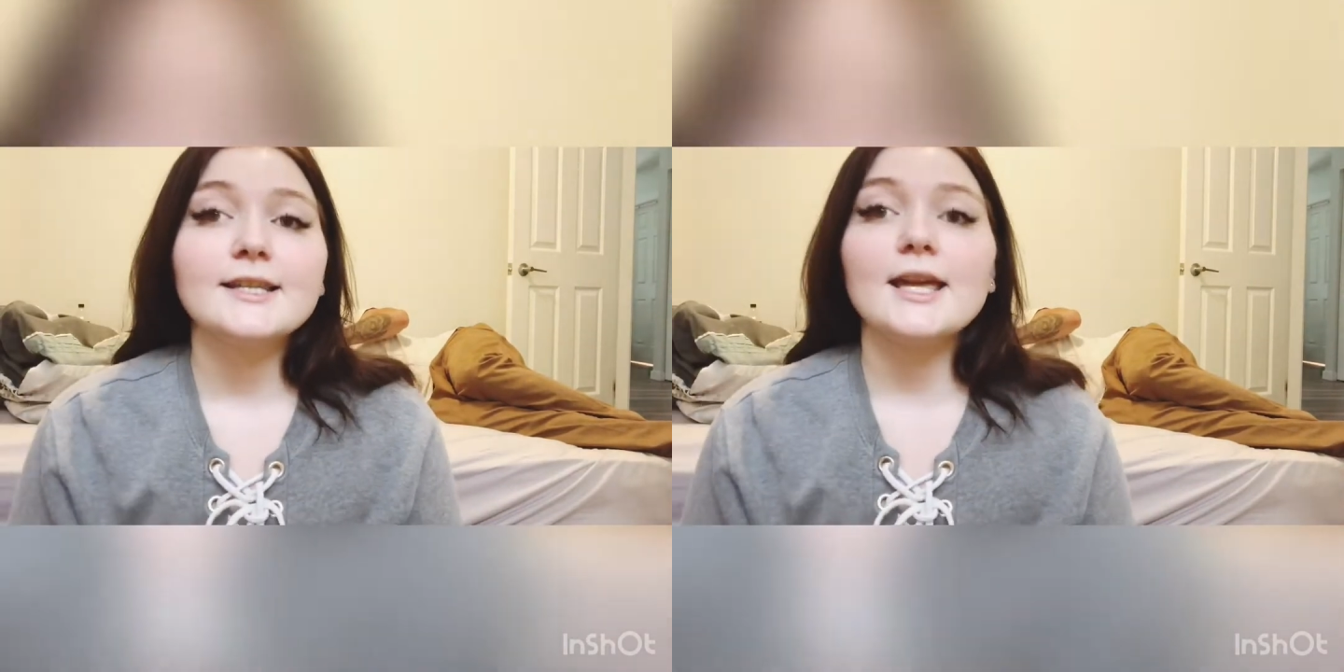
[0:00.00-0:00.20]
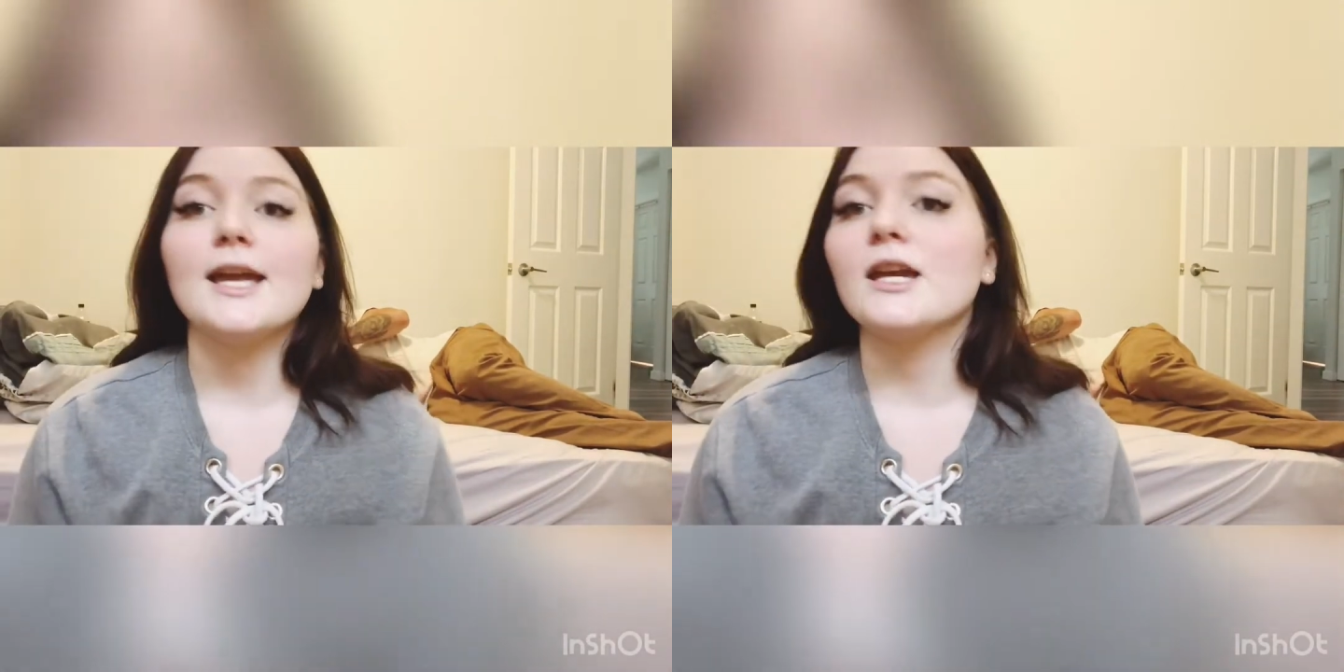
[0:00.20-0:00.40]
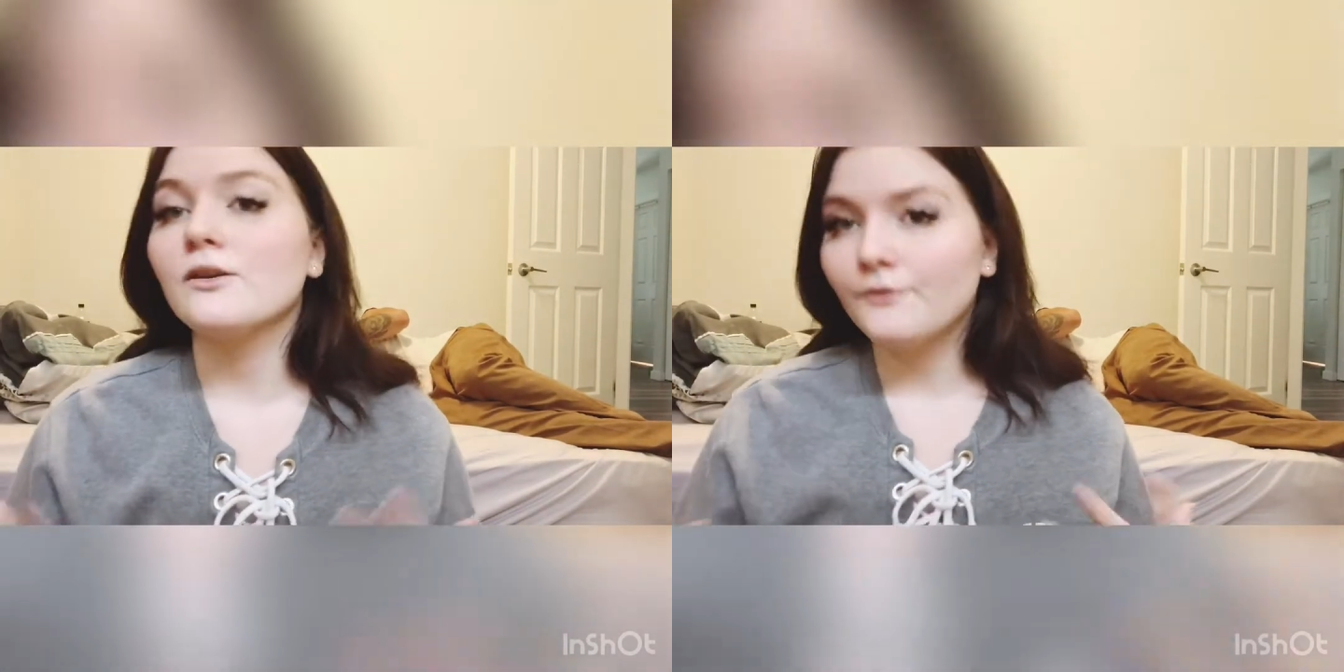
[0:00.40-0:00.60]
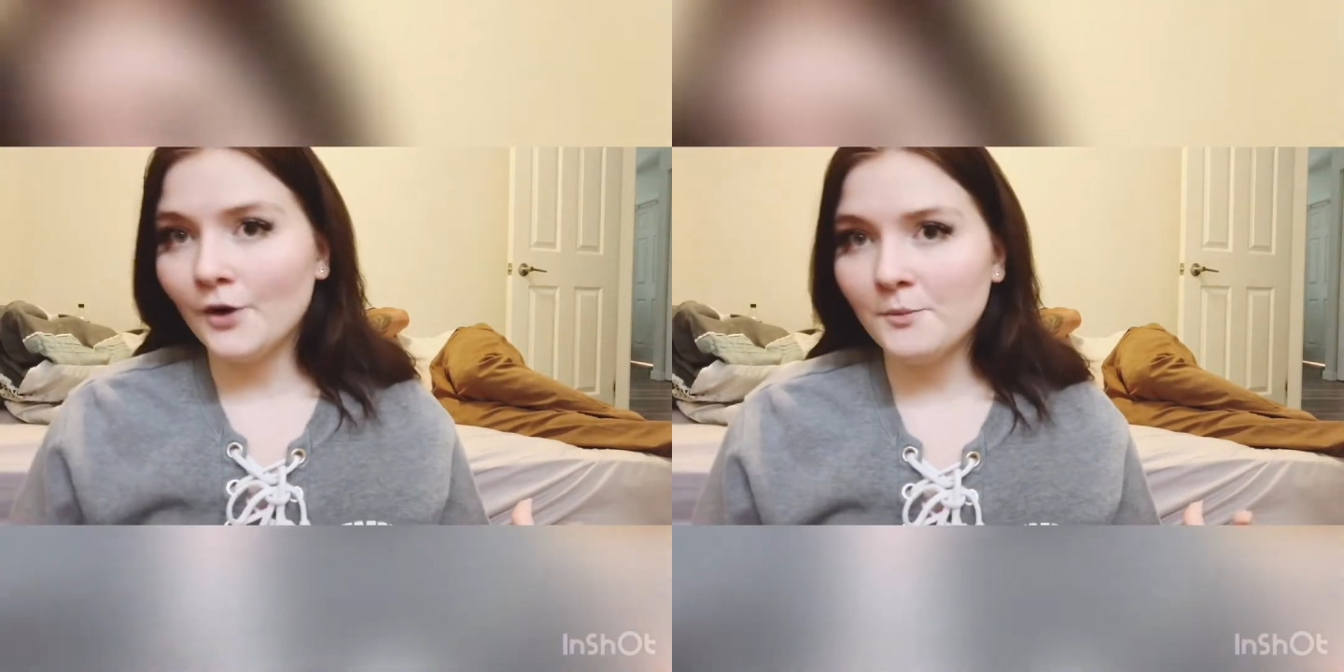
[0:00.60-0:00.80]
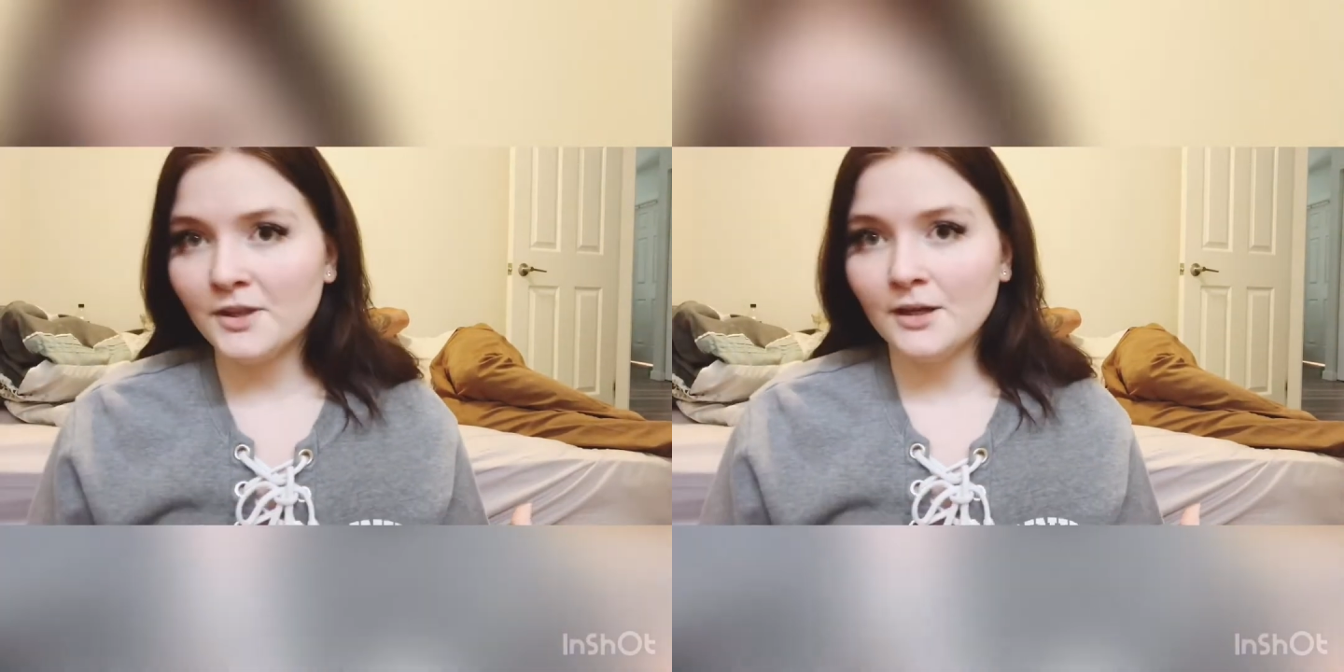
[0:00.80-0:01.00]
They
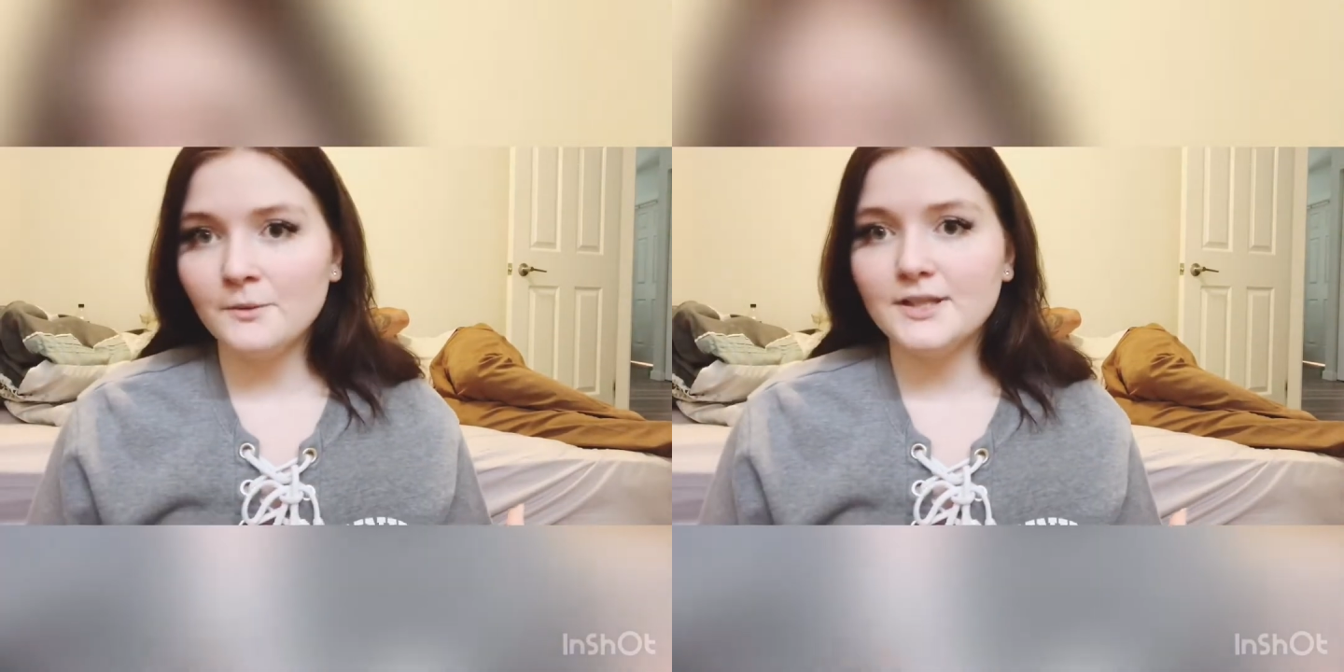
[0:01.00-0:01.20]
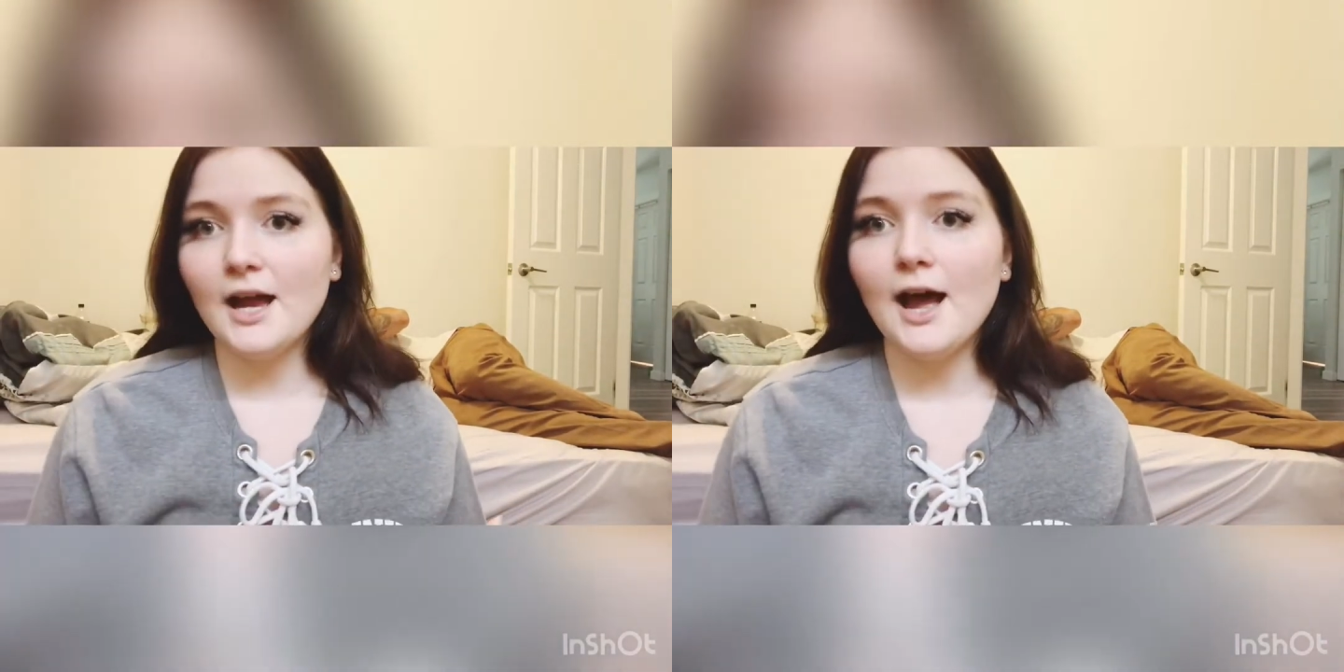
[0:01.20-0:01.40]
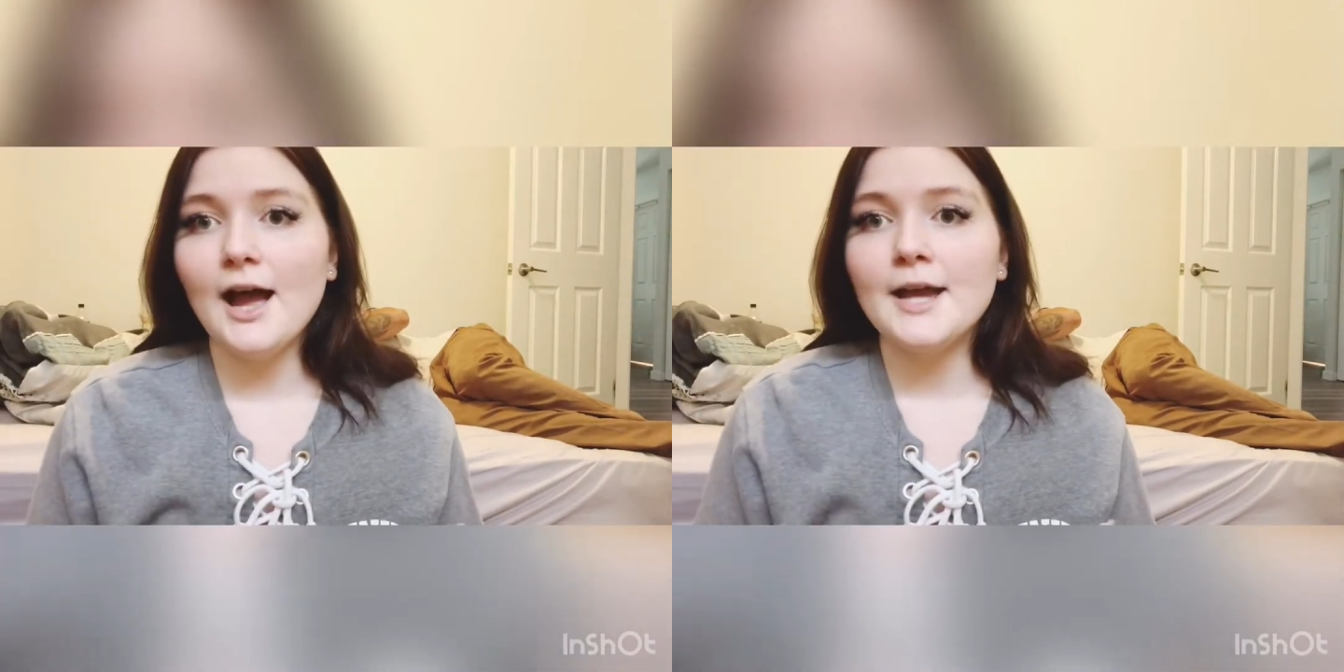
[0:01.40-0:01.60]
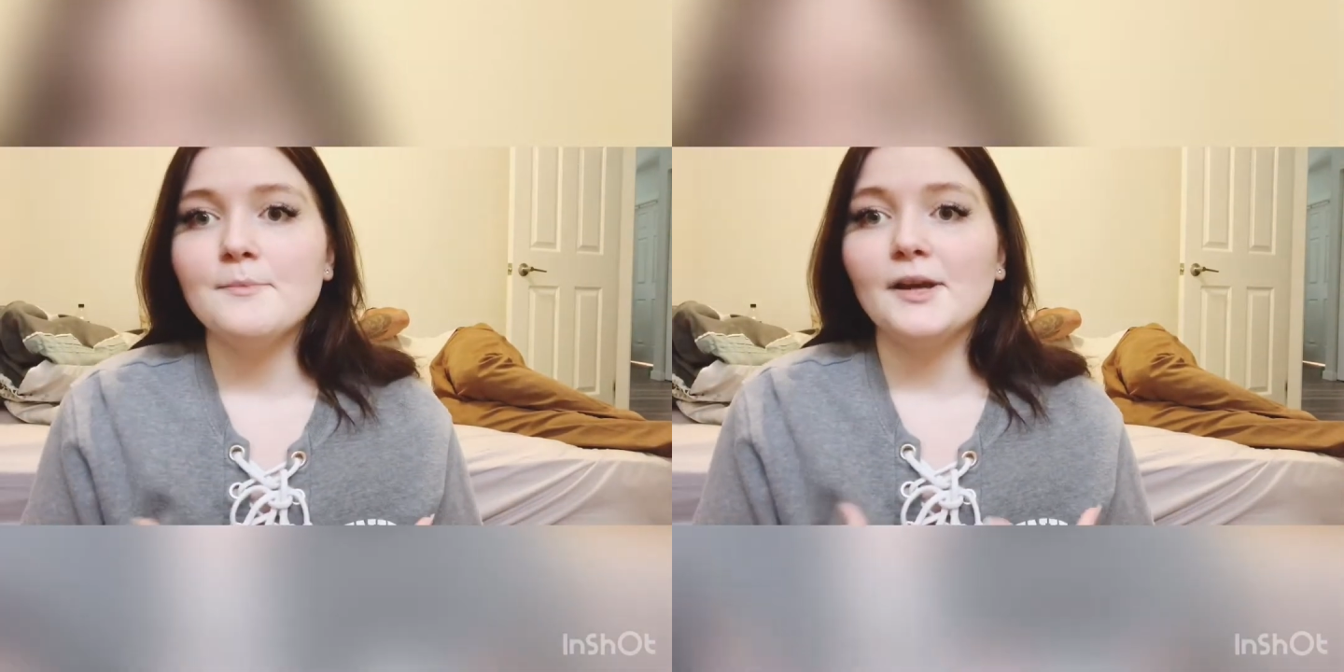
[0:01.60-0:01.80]
confirmed that it was high,